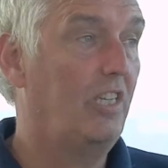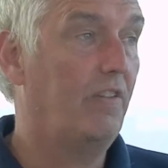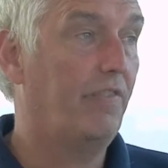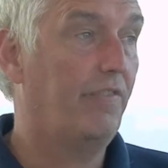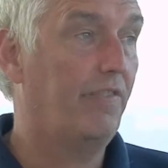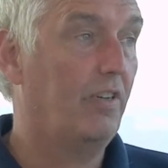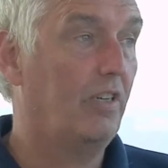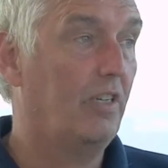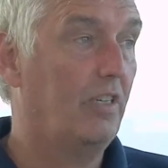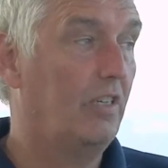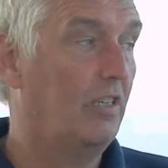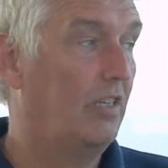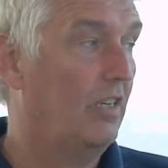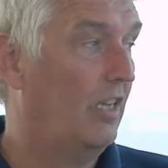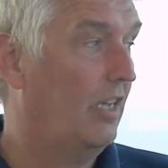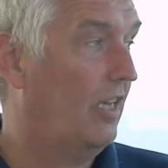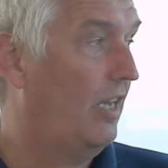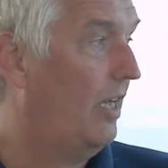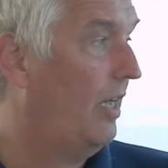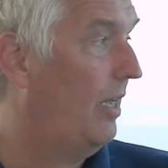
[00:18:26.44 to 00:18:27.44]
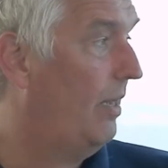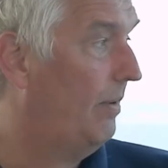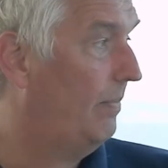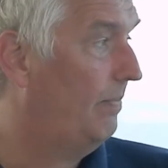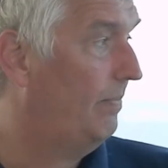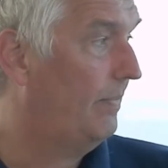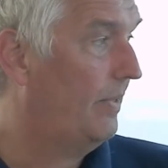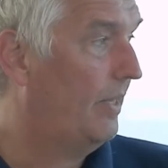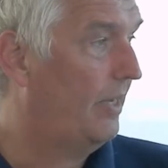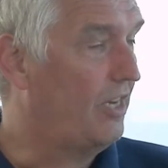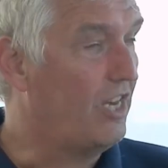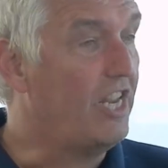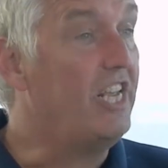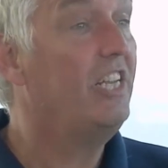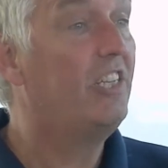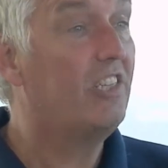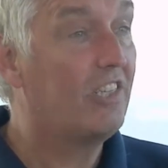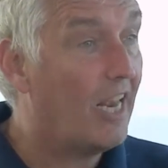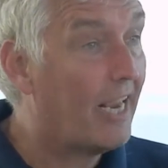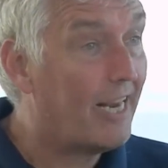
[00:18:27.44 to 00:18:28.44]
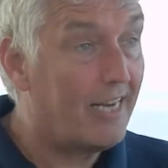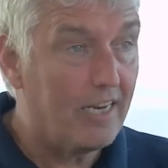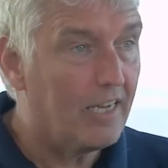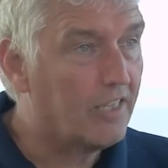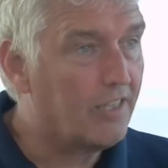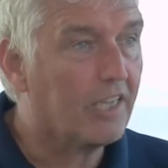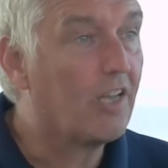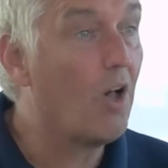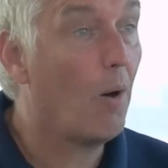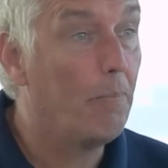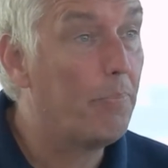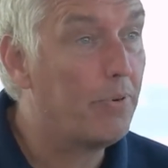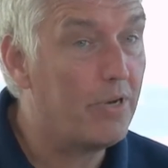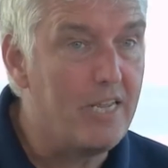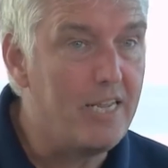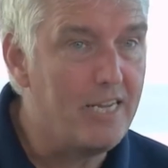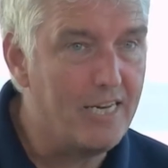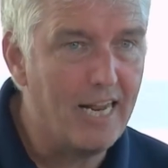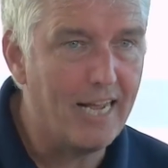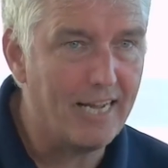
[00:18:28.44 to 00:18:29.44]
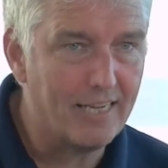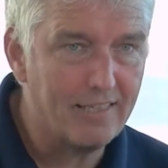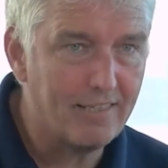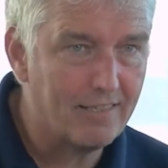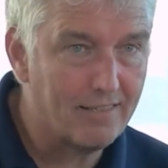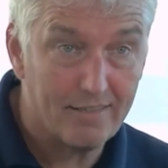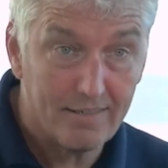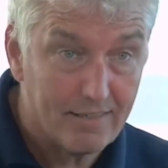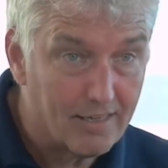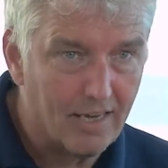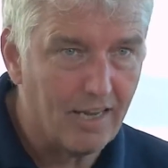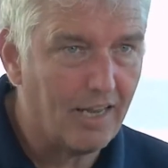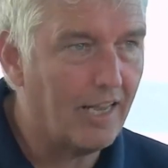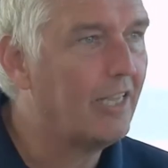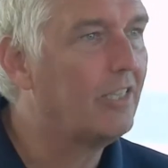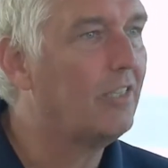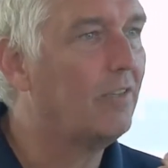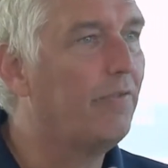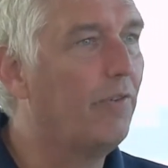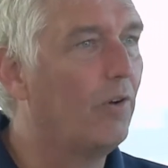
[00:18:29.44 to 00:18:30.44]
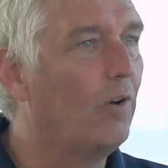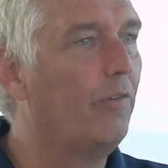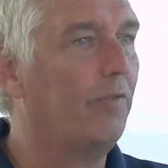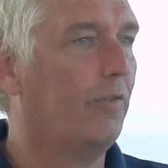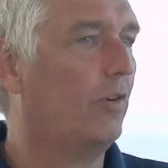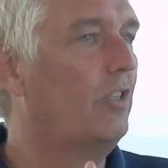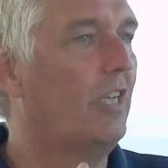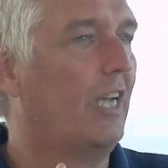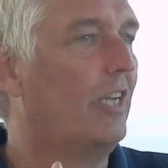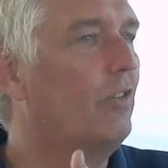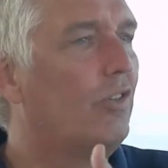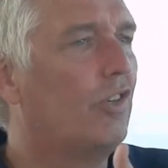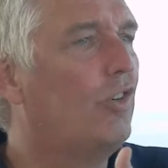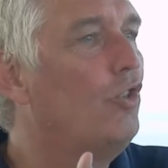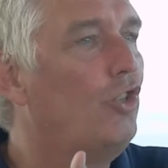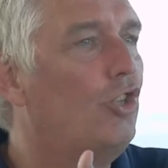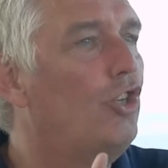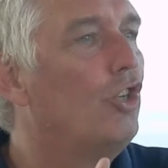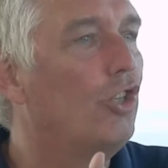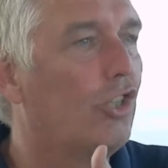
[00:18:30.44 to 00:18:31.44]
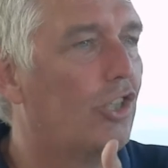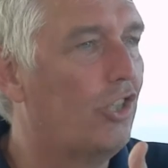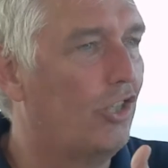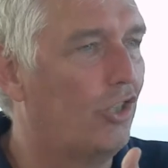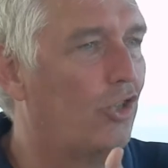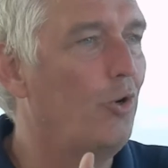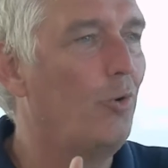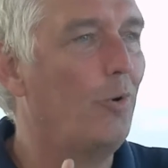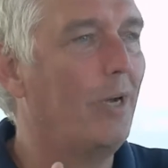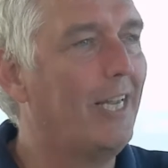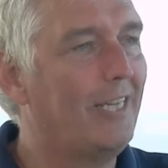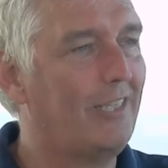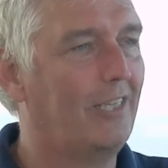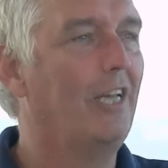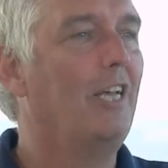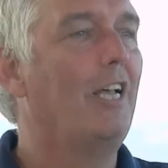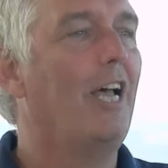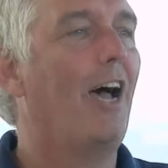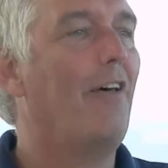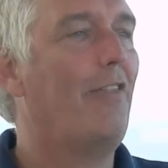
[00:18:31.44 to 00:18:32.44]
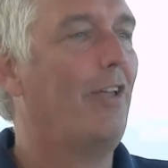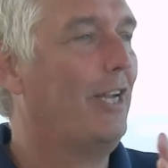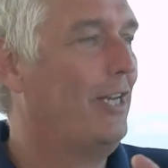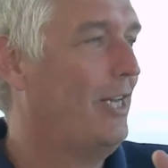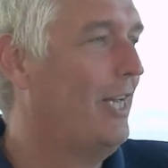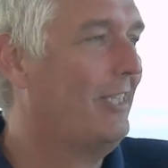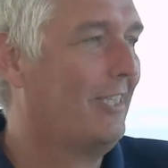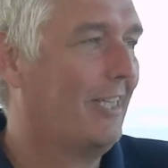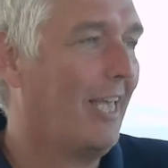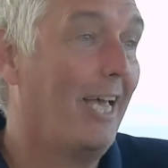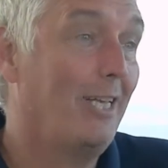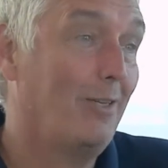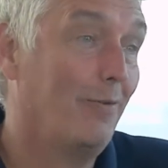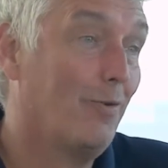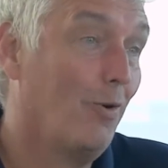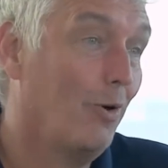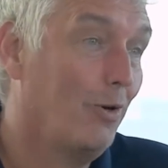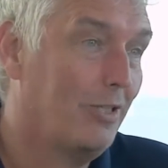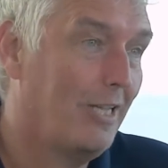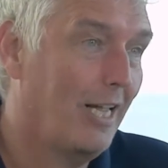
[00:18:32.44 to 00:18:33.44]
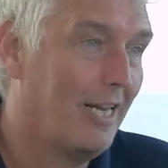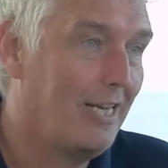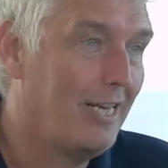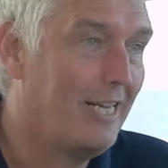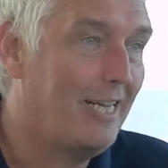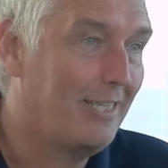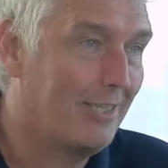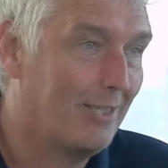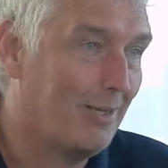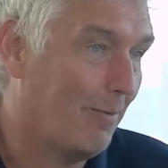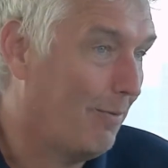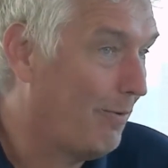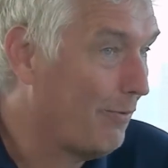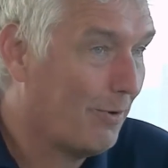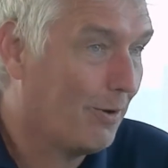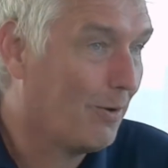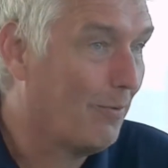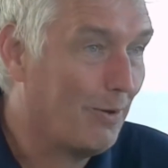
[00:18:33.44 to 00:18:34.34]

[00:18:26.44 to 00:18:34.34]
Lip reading: even need, say, the company that is involved, because they could just do it. I think in this case, of course, they need some of the,